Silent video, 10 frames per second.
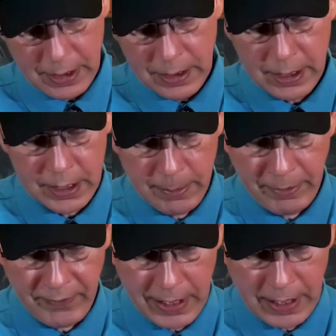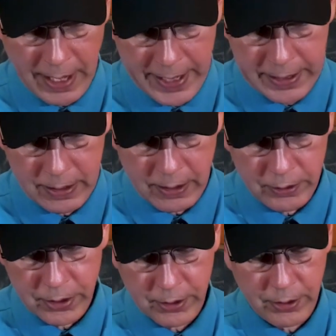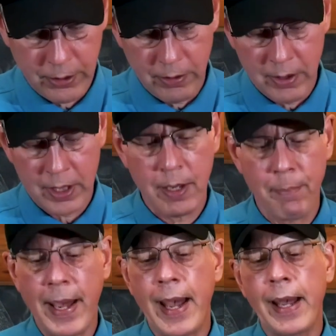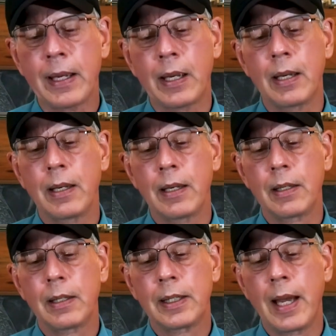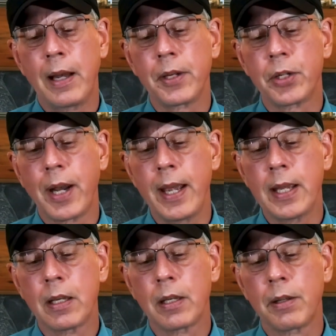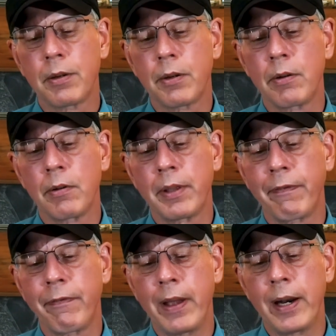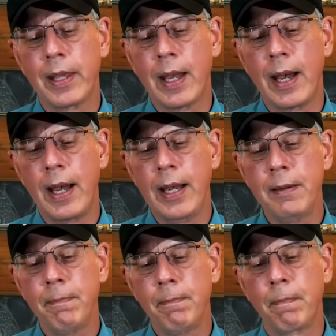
The tip of our line goes through the back, down the shank, through the front of the eye.